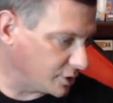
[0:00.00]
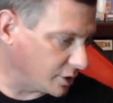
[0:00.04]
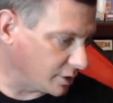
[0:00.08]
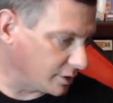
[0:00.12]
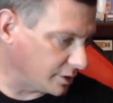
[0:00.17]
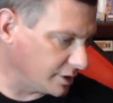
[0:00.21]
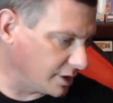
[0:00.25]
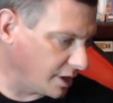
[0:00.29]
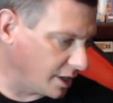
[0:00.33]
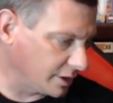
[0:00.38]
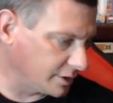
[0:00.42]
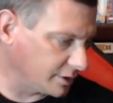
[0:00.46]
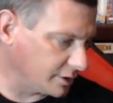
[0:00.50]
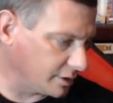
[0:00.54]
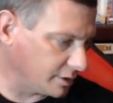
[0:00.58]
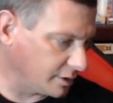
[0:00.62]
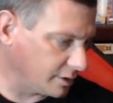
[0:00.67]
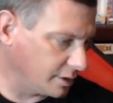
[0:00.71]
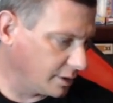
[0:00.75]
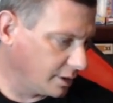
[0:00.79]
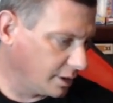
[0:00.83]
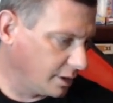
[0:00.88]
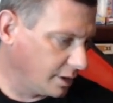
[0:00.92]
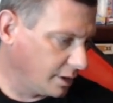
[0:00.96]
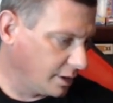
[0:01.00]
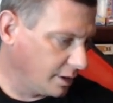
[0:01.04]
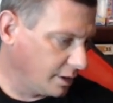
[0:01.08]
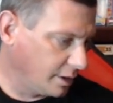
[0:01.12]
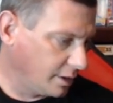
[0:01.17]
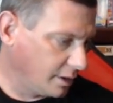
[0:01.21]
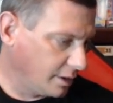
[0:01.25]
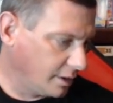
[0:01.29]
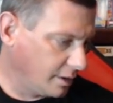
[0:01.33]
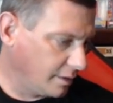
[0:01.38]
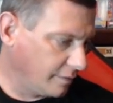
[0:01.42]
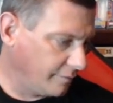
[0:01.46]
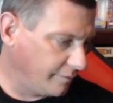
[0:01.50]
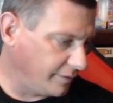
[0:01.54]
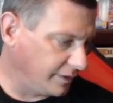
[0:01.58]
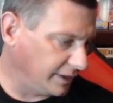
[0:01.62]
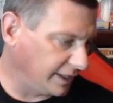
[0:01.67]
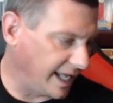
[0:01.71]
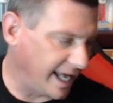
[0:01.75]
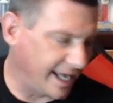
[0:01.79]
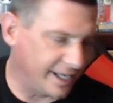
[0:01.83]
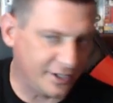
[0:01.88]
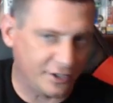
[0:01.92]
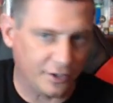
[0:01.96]
Dr.
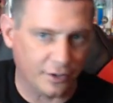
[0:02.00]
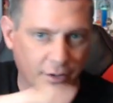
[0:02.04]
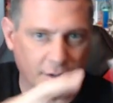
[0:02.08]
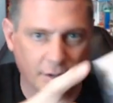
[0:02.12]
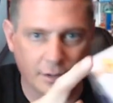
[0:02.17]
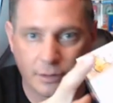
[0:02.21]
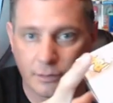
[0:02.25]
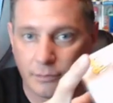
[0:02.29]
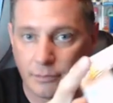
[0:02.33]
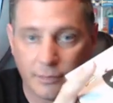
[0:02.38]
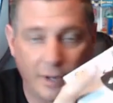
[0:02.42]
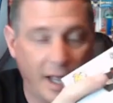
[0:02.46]
Thalasser? I